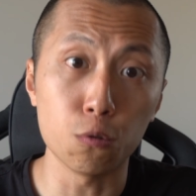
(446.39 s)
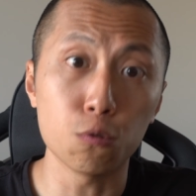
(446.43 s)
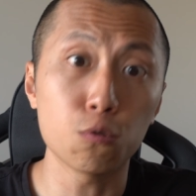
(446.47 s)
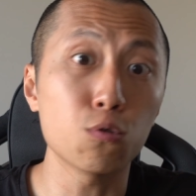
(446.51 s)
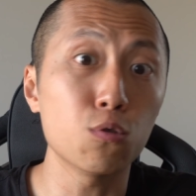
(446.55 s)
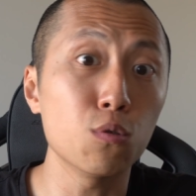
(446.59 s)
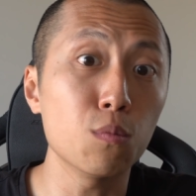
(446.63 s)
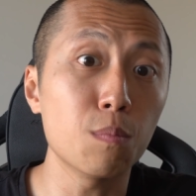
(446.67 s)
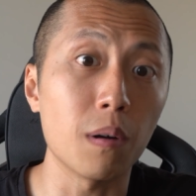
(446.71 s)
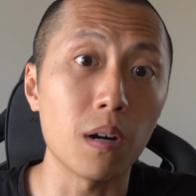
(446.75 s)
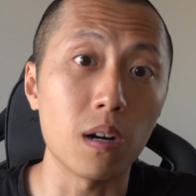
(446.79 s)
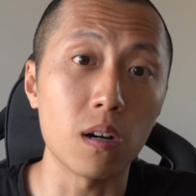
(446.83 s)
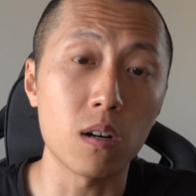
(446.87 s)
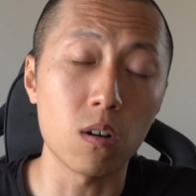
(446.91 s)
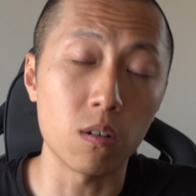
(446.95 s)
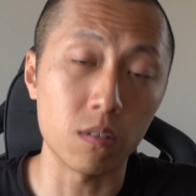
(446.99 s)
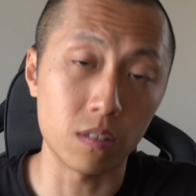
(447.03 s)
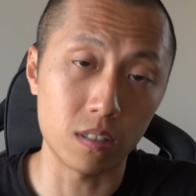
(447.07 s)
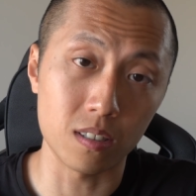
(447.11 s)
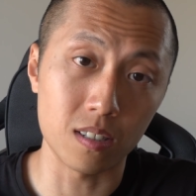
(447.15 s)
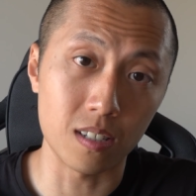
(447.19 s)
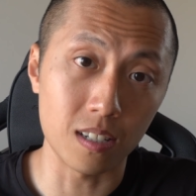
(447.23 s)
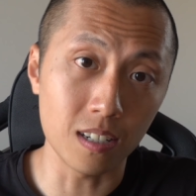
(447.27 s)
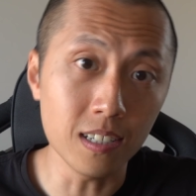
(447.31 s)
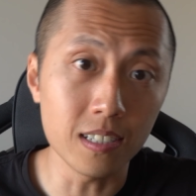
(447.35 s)
super on
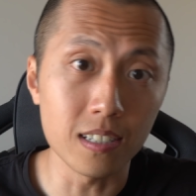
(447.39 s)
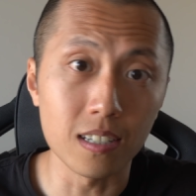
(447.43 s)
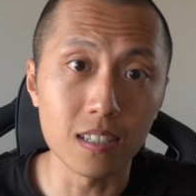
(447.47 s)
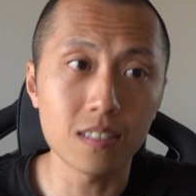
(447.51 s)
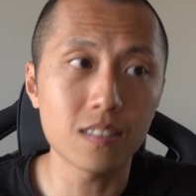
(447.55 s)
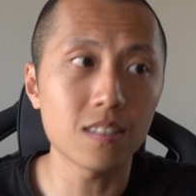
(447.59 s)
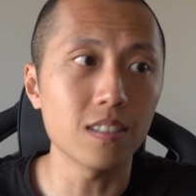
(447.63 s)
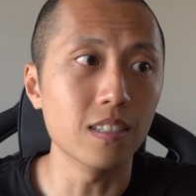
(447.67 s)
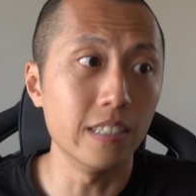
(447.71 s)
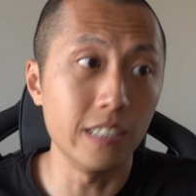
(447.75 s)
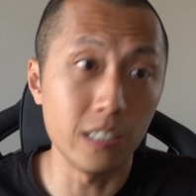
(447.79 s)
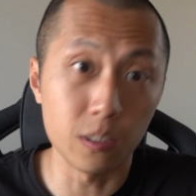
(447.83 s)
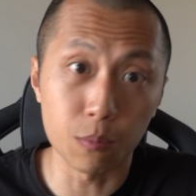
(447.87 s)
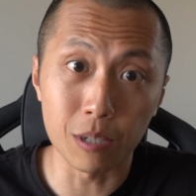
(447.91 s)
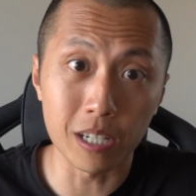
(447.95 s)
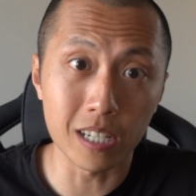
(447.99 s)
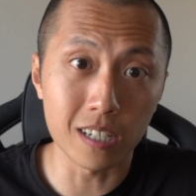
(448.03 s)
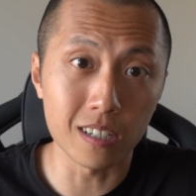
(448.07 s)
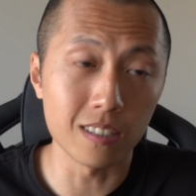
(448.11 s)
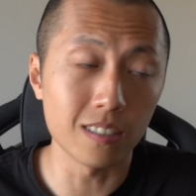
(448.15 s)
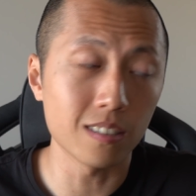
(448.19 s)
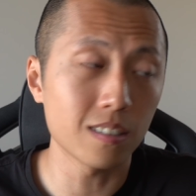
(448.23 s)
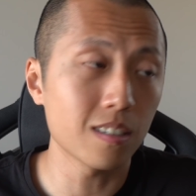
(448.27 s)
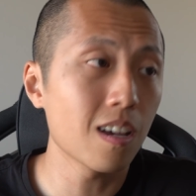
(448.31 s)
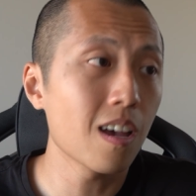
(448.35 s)
this list is
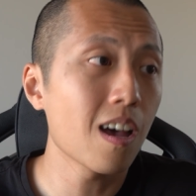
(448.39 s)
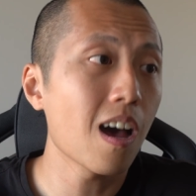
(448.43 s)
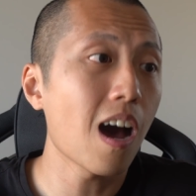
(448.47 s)
because